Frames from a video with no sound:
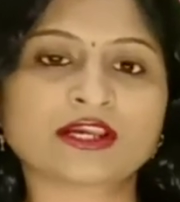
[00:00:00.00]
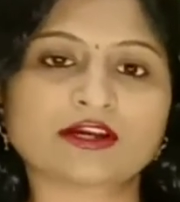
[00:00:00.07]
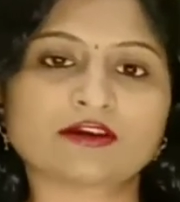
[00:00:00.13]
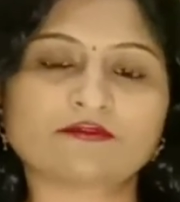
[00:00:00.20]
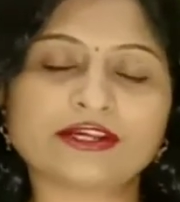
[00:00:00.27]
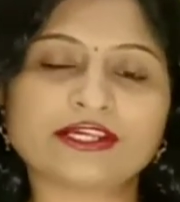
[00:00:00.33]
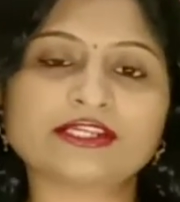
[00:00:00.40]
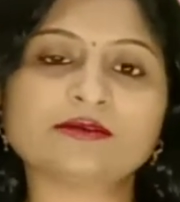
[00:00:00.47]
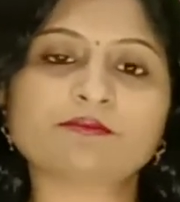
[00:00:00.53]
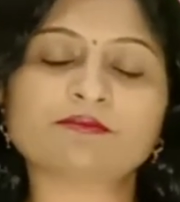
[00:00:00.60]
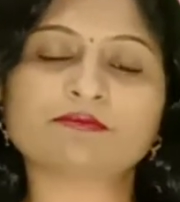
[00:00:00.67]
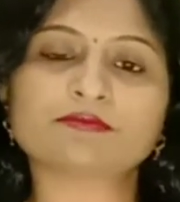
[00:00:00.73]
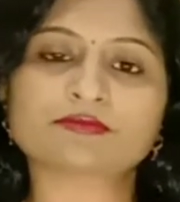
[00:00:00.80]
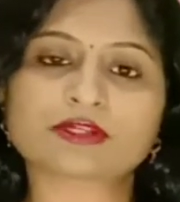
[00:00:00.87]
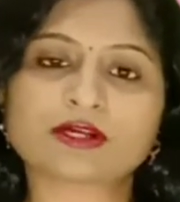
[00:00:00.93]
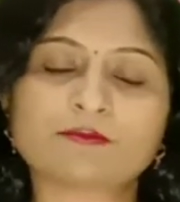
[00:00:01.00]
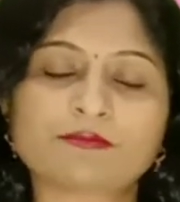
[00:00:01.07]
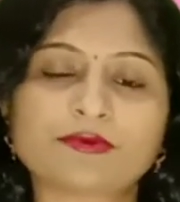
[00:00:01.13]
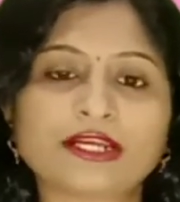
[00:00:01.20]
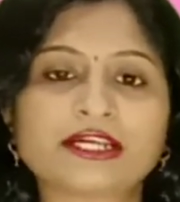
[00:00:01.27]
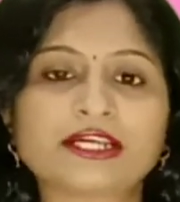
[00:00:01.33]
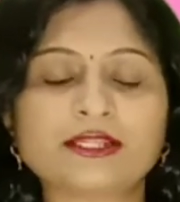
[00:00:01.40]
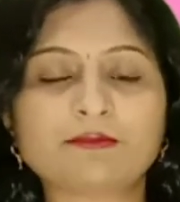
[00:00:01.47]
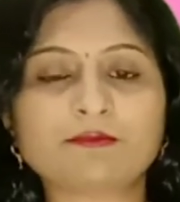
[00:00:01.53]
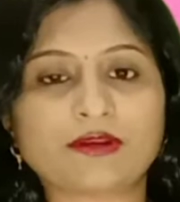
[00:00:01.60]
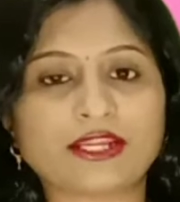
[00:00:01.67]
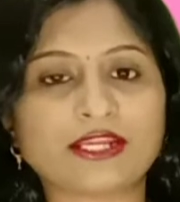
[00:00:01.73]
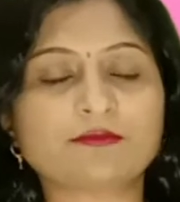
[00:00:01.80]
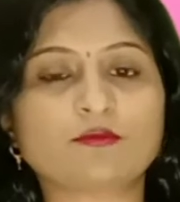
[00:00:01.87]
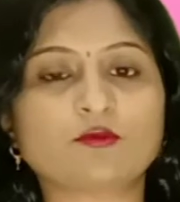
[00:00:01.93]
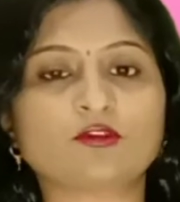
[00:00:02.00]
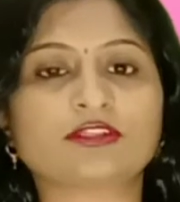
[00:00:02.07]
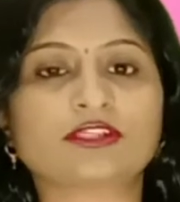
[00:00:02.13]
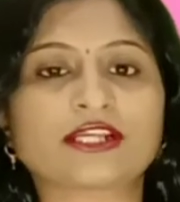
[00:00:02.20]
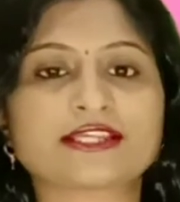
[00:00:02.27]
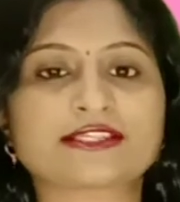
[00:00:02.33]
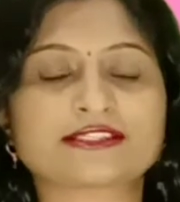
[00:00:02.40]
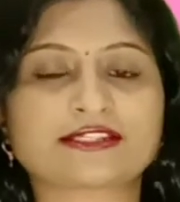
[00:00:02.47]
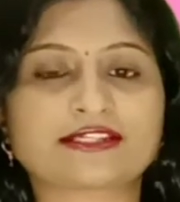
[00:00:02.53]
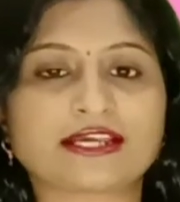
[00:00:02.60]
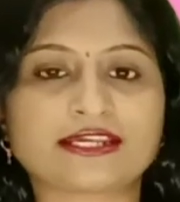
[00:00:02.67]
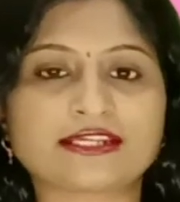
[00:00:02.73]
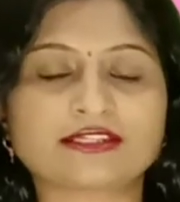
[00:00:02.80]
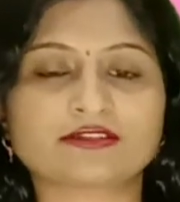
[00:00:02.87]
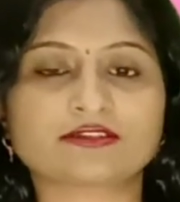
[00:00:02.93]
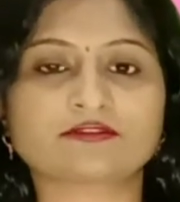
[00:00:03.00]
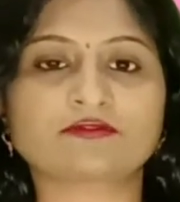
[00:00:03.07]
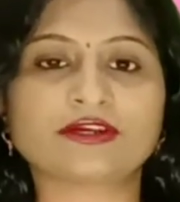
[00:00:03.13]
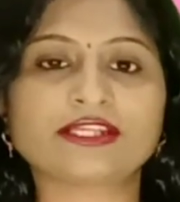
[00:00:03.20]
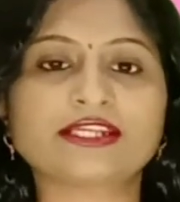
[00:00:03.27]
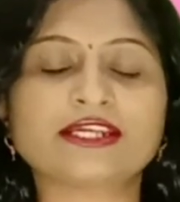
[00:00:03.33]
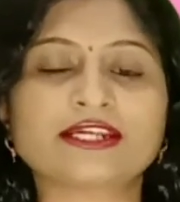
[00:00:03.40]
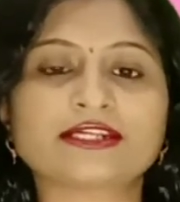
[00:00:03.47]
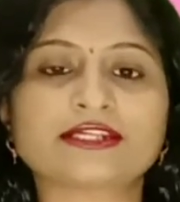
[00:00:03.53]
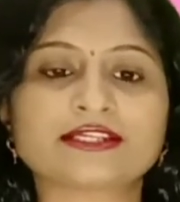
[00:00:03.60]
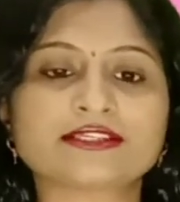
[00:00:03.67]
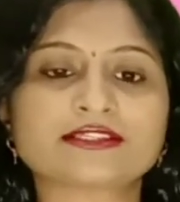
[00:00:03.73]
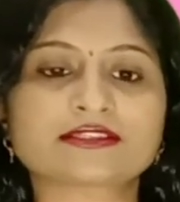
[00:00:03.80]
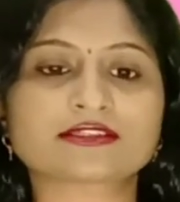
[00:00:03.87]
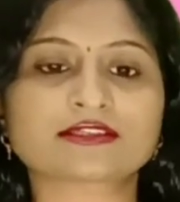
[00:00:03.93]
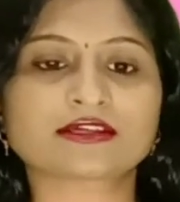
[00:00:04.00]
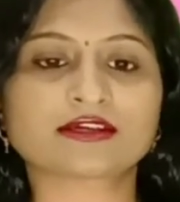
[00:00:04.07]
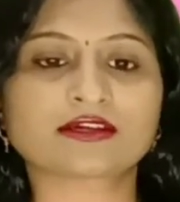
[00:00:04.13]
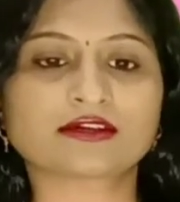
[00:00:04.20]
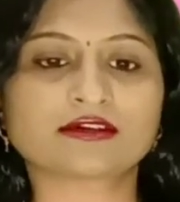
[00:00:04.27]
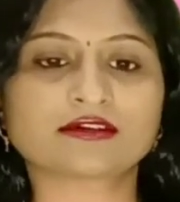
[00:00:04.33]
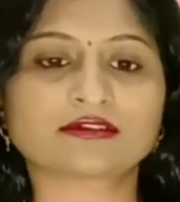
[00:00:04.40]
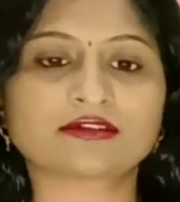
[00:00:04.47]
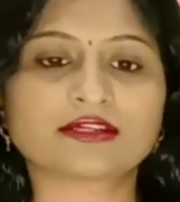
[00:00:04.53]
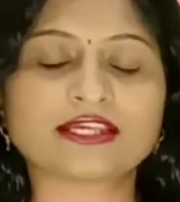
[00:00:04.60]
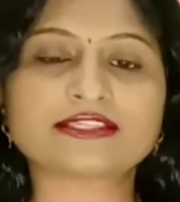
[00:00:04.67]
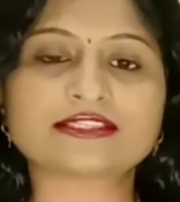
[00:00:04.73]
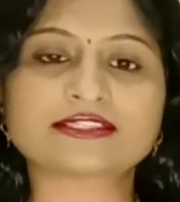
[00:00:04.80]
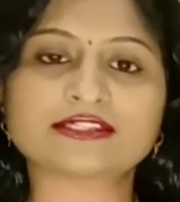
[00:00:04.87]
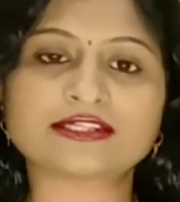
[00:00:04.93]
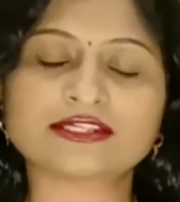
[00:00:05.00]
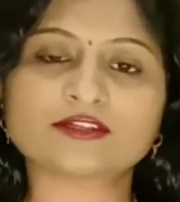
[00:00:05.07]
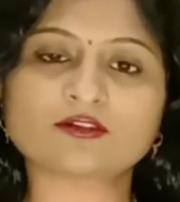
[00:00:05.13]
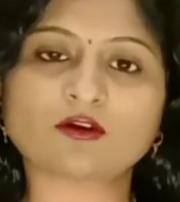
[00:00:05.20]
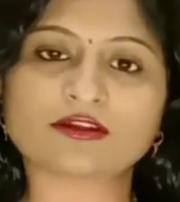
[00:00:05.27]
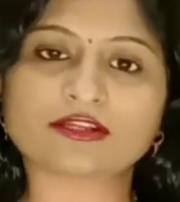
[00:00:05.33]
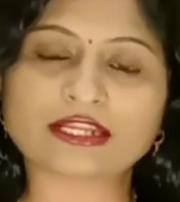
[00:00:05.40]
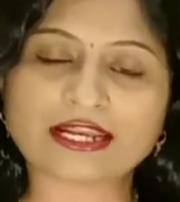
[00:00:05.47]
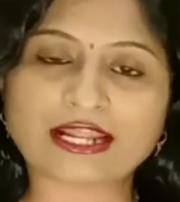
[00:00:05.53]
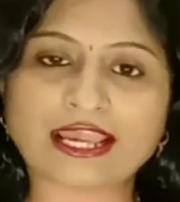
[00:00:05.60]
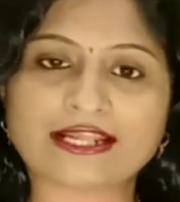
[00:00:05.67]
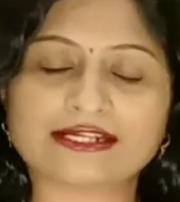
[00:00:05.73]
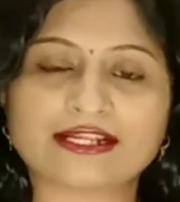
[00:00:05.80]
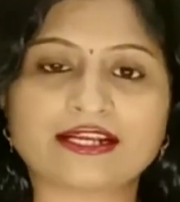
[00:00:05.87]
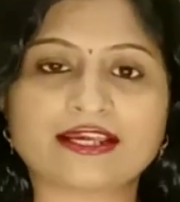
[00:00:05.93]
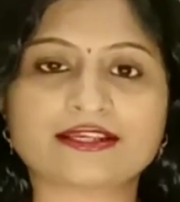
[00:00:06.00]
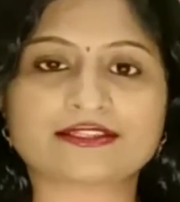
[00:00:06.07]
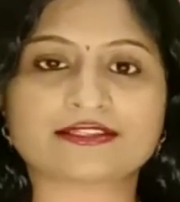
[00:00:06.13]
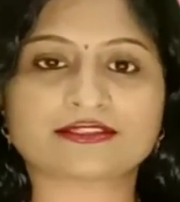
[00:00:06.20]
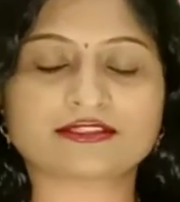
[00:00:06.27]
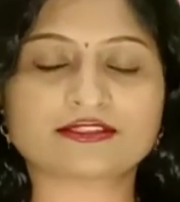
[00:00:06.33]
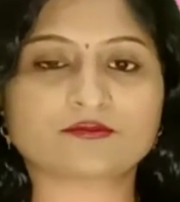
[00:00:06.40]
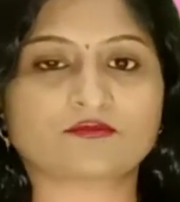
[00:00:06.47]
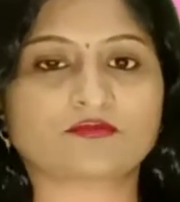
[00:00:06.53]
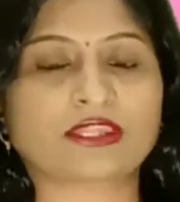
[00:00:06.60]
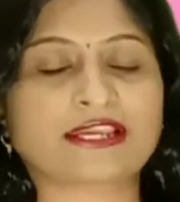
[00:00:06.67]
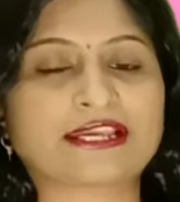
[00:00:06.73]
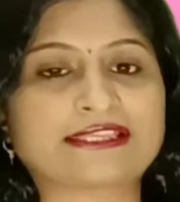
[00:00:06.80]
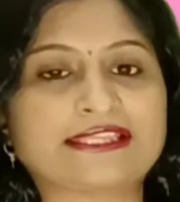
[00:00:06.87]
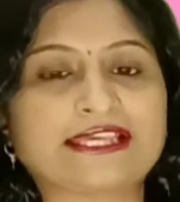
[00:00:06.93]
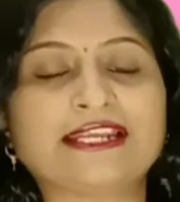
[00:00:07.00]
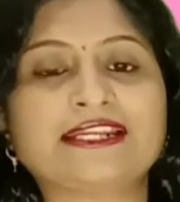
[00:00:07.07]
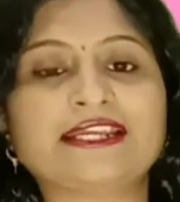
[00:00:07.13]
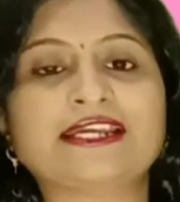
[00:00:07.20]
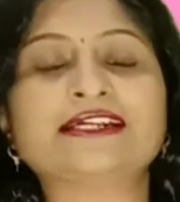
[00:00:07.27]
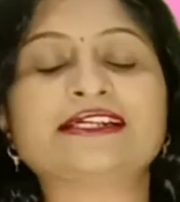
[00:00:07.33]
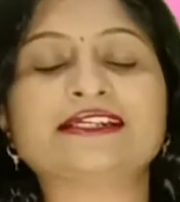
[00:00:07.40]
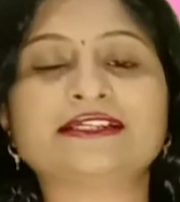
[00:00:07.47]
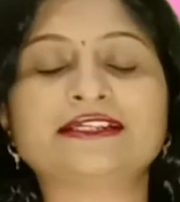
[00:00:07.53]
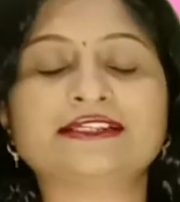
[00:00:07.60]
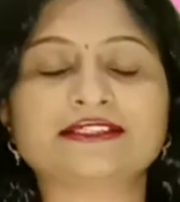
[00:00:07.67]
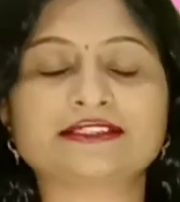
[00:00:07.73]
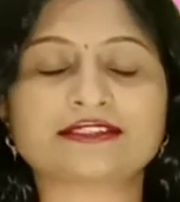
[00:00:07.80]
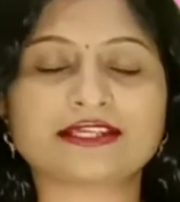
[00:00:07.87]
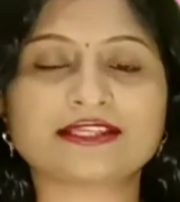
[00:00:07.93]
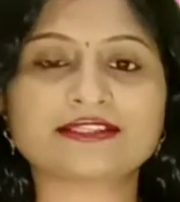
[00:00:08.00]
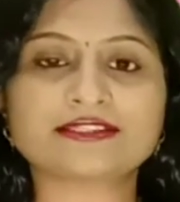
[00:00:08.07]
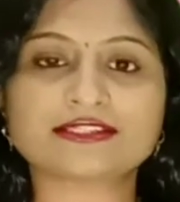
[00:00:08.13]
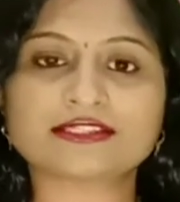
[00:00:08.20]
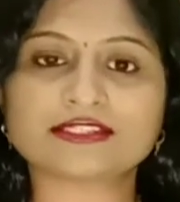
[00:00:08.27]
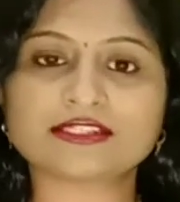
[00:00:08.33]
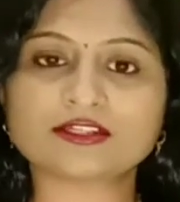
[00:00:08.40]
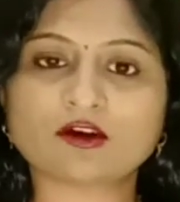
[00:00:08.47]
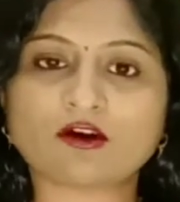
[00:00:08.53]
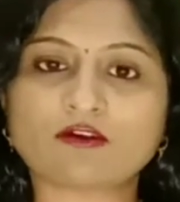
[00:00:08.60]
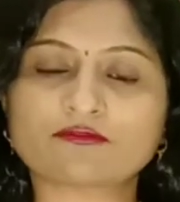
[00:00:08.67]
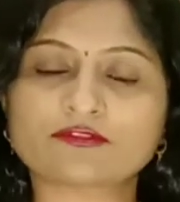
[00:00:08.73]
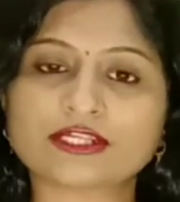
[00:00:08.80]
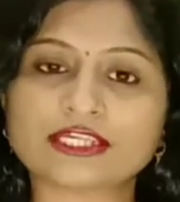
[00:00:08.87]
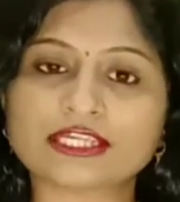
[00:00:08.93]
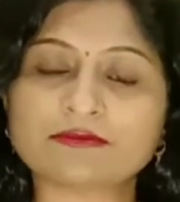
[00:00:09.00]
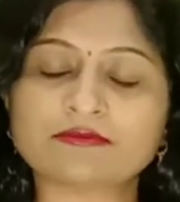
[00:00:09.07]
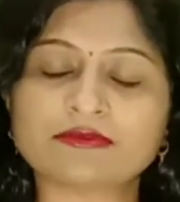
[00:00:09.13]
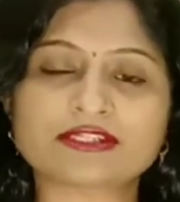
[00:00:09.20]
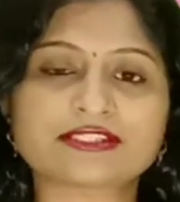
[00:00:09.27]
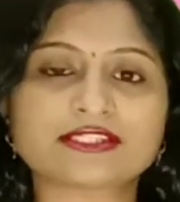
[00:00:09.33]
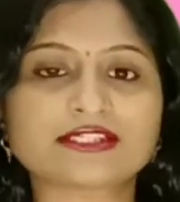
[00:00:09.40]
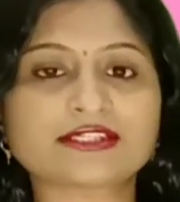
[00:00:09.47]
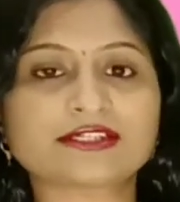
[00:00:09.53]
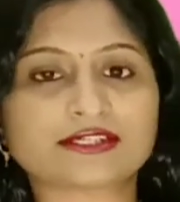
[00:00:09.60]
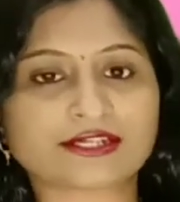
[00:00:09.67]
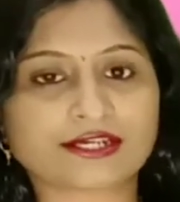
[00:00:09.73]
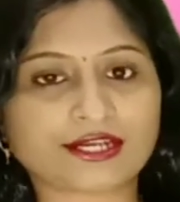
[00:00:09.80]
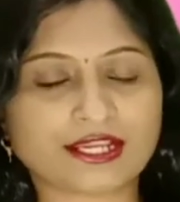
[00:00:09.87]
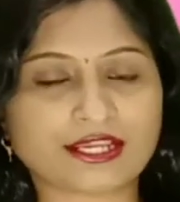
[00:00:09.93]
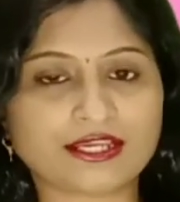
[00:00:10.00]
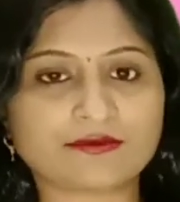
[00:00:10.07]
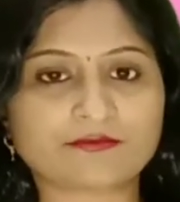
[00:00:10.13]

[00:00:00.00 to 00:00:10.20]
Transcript: when a completely plane polarized light, when it is incident on an analyzer, then in intensity of the emerging ray,